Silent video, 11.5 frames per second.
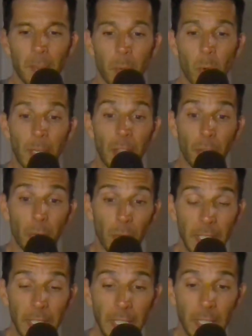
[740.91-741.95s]
the
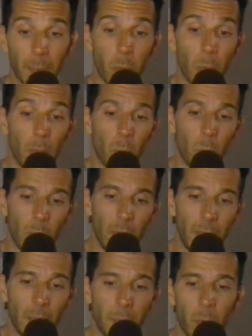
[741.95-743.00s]
0.3, the
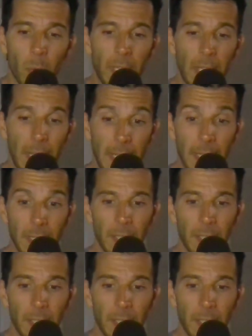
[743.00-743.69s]
0.1, the 0.8.